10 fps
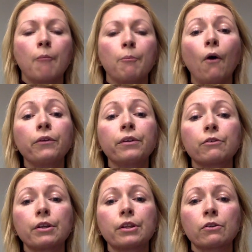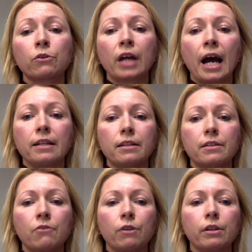Both return on assets
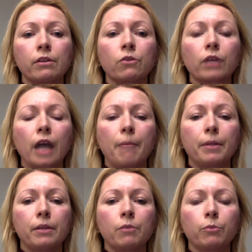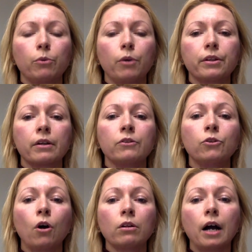and return on capital employed are
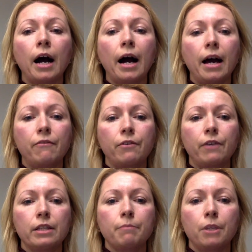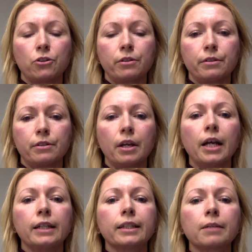non-IFRS measures.
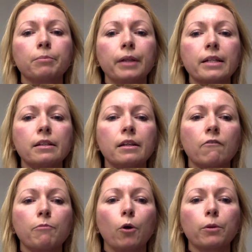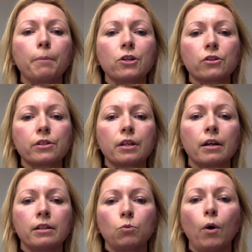The complexity of both measures,
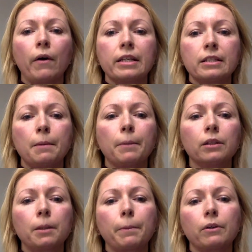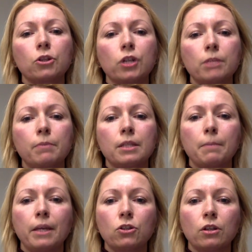as well as the multiple adjustments
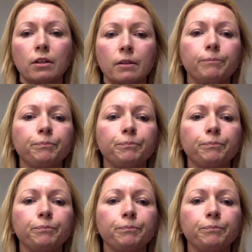mentioned